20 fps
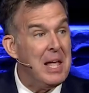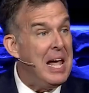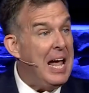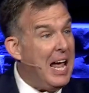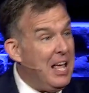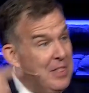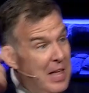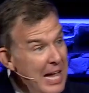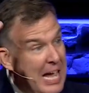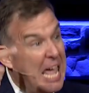
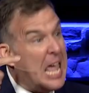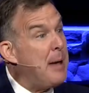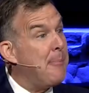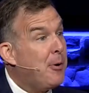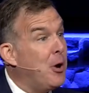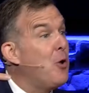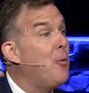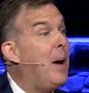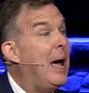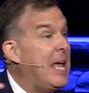In the
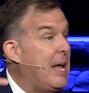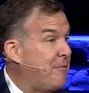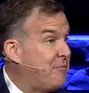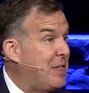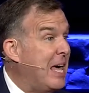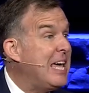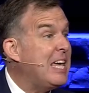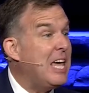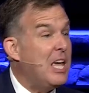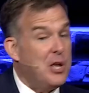Hebrew way of
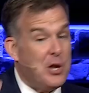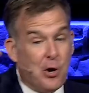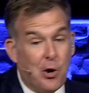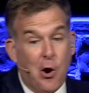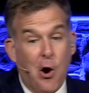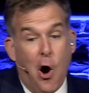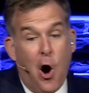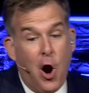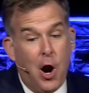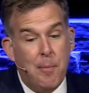thinking, your
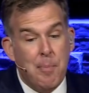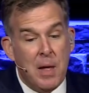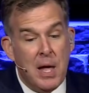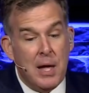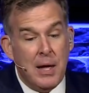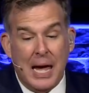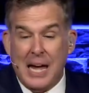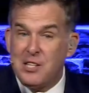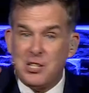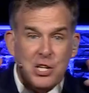heart
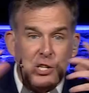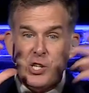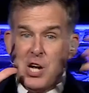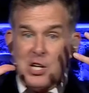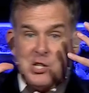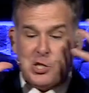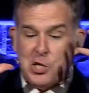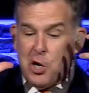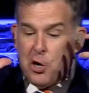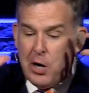isn't
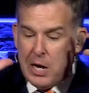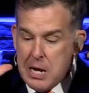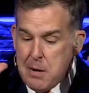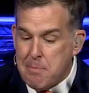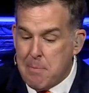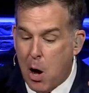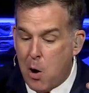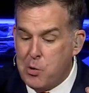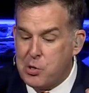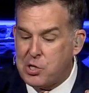just your
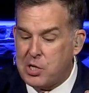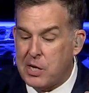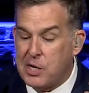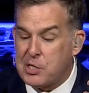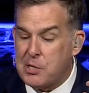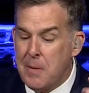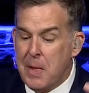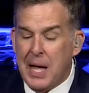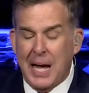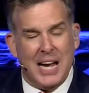emotions,